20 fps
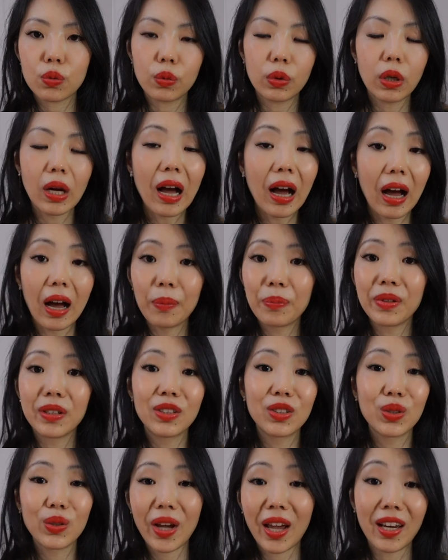will happen
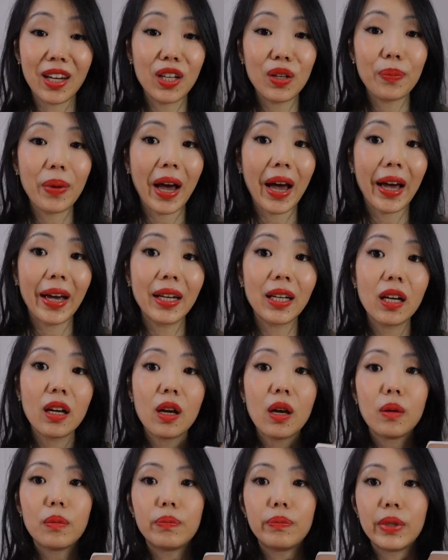to any bag
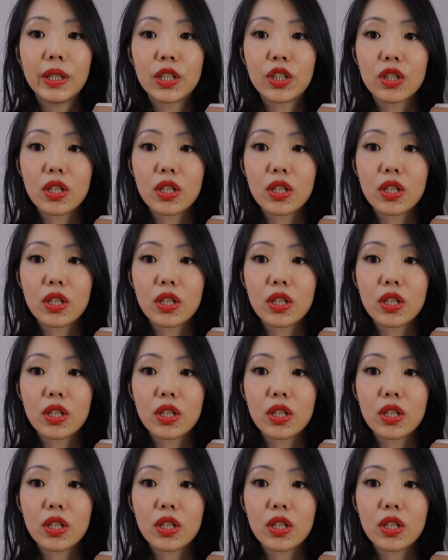but